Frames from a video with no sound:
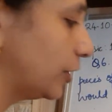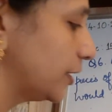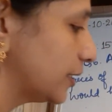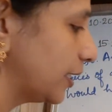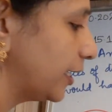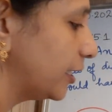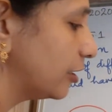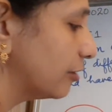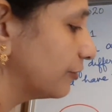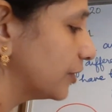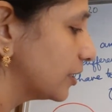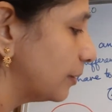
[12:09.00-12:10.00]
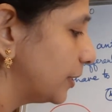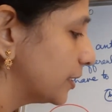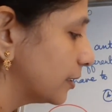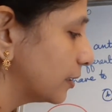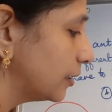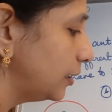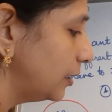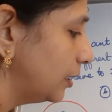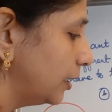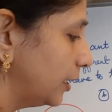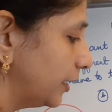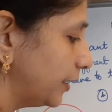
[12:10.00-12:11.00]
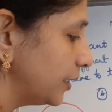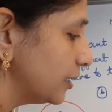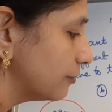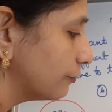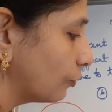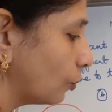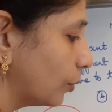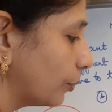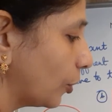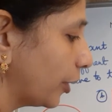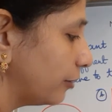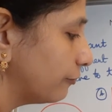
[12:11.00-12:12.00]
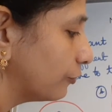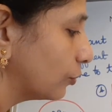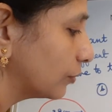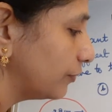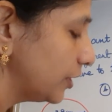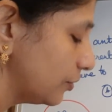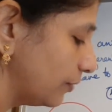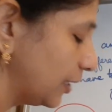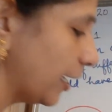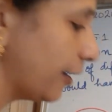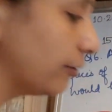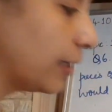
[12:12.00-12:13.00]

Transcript: is the area of the semicircle? It is 4.4, which we have